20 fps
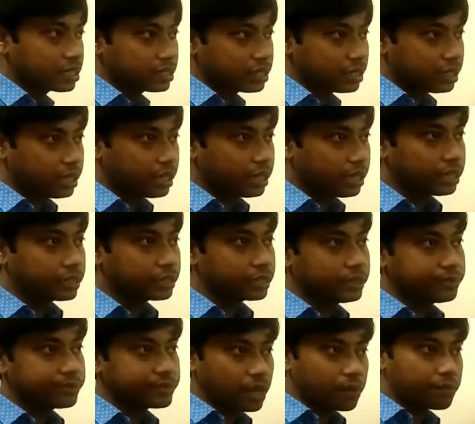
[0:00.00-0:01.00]
can
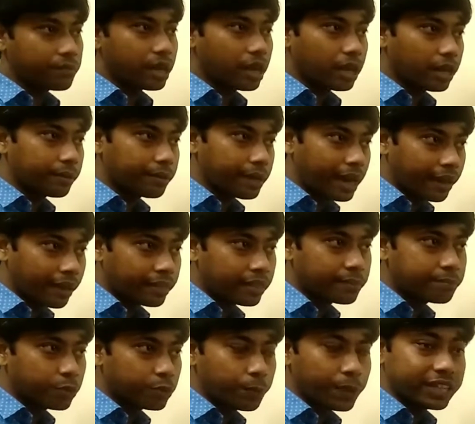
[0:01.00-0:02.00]
give some
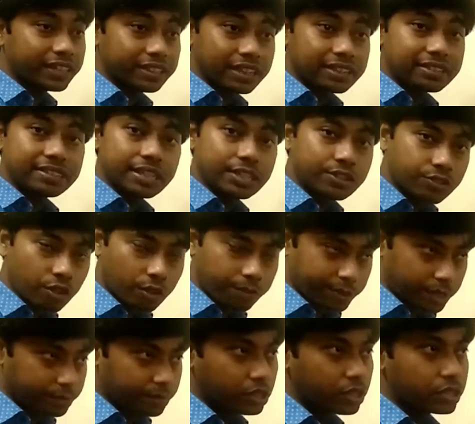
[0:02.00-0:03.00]
another property, that is
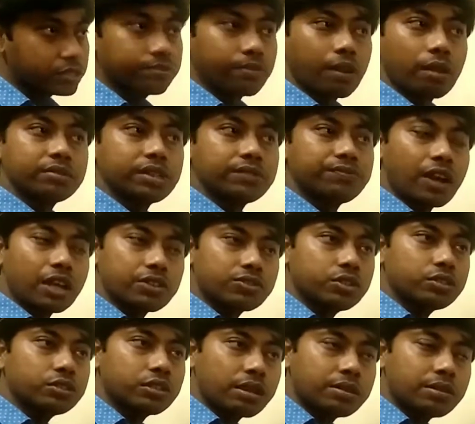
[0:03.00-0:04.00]
entropy, because from the
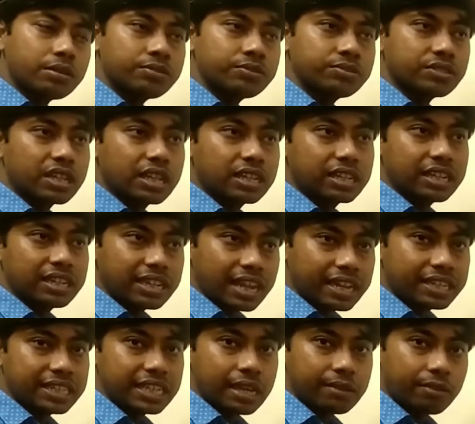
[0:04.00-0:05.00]
first law thermodynamics you can get
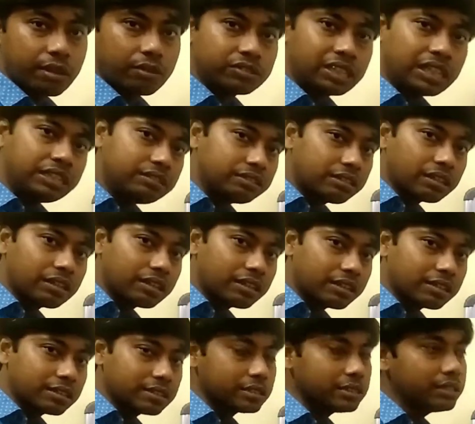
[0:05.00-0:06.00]
idea about the
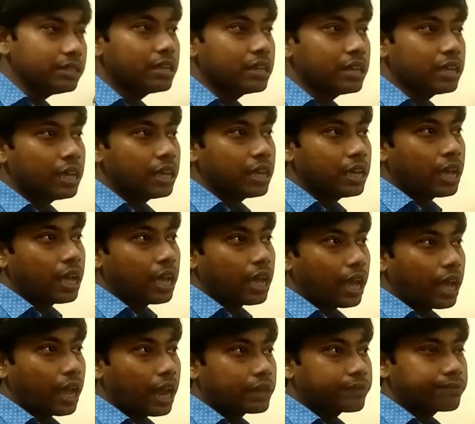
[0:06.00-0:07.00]
internal energy,
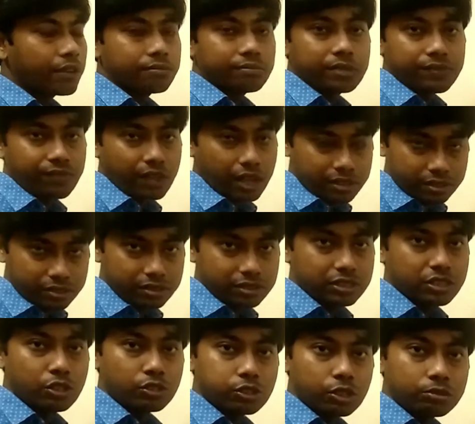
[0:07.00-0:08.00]
and from the
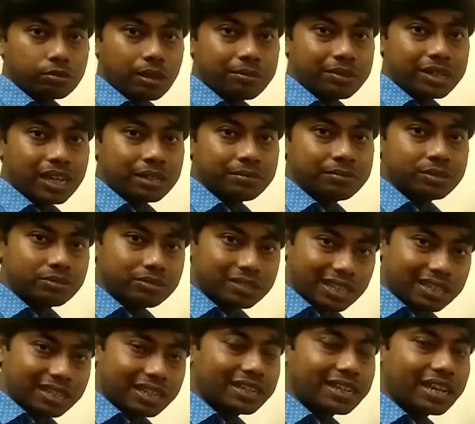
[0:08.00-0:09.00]
zeroth law thermodynamics we
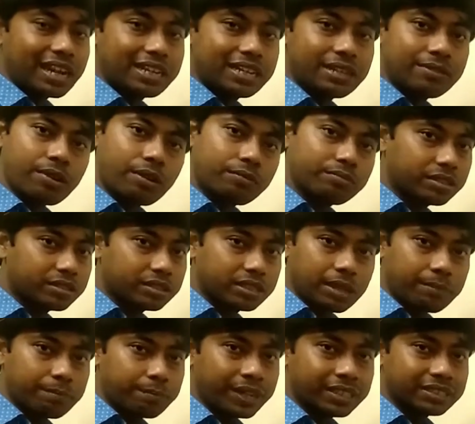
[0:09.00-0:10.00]
can get idea of the
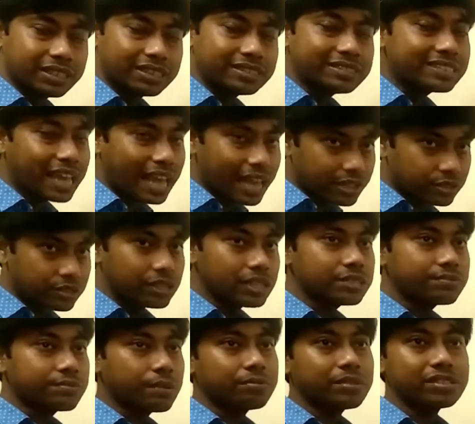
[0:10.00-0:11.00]
temperatures, as
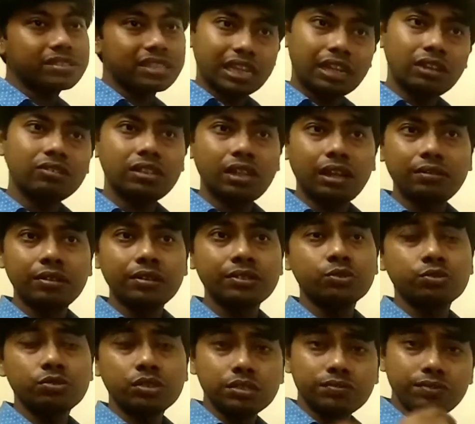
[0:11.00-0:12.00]
well as from the second law
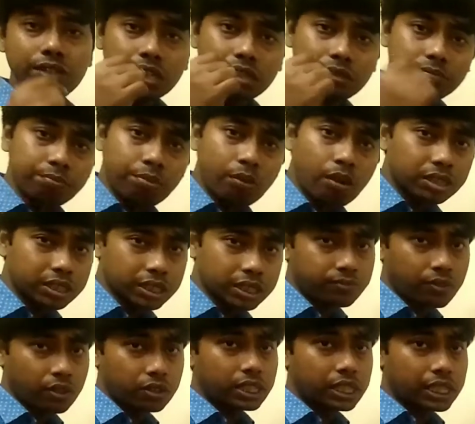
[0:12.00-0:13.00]
thermodynamics, which is very
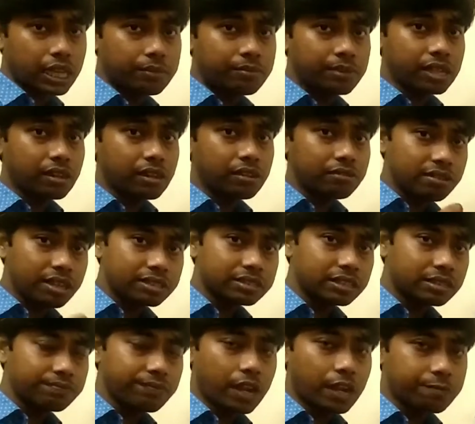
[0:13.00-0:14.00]
important for the chemical
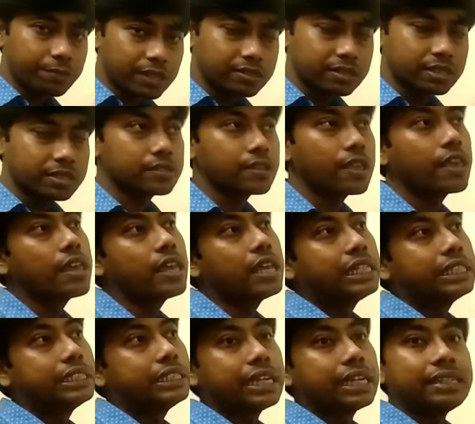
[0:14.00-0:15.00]
reaction purposes,
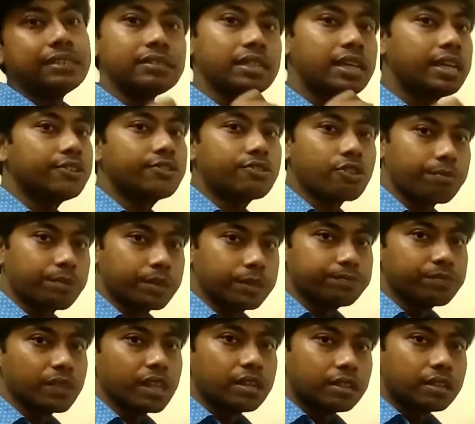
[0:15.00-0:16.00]
that is
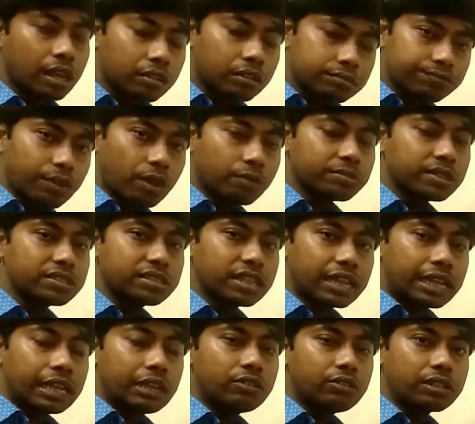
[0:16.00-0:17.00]
entropy. Now from the
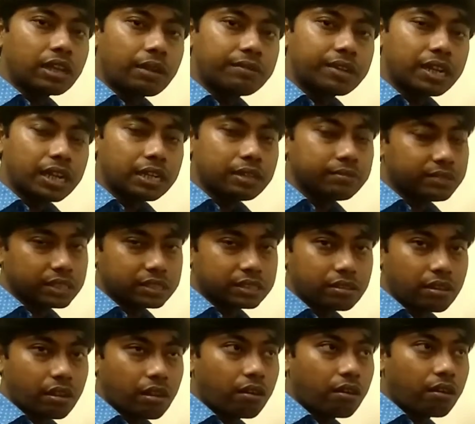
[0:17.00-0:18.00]
second law
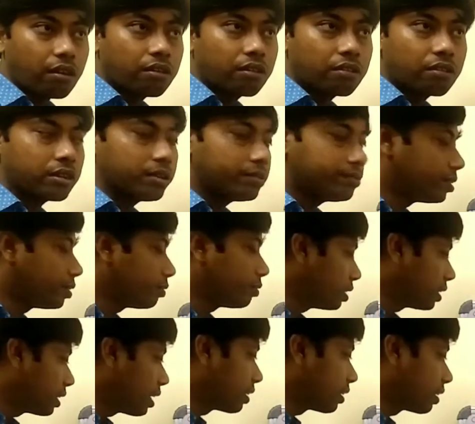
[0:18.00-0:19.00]
thermodynamics, or
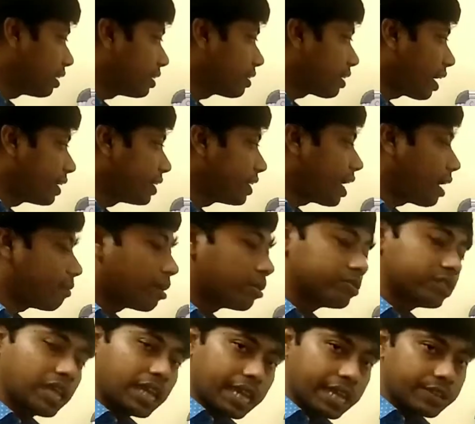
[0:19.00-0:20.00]
we can get idea
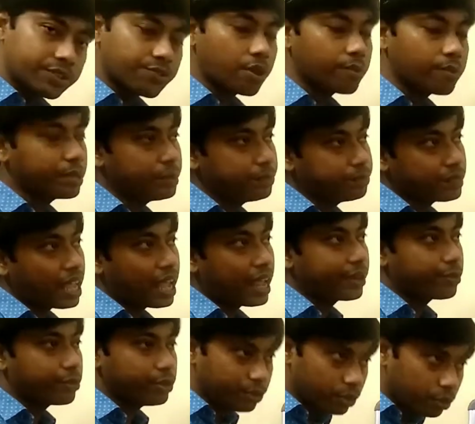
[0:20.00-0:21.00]
about the entropy,
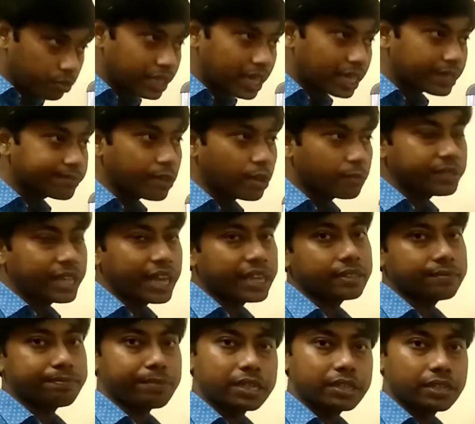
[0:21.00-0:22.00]
and we know that from
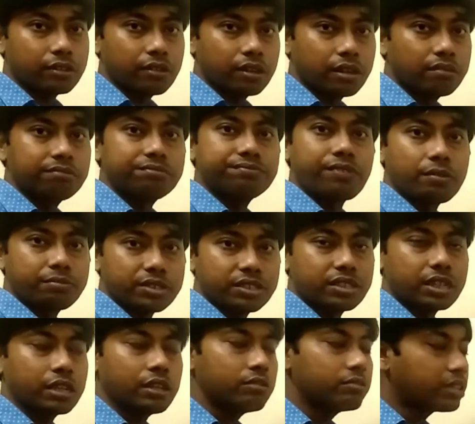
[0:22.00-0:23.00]
that particular from the
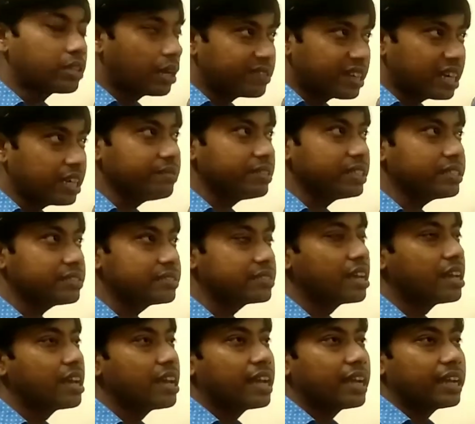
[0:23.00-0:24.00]
second law
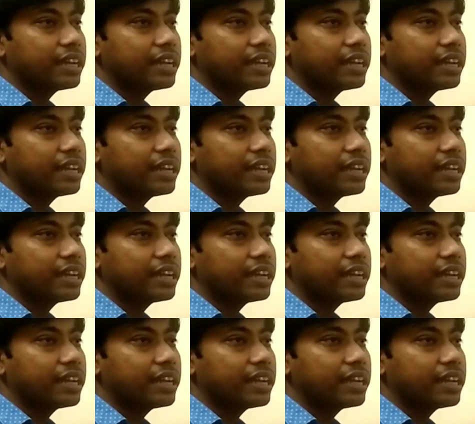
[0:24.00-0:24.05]
thermodynamics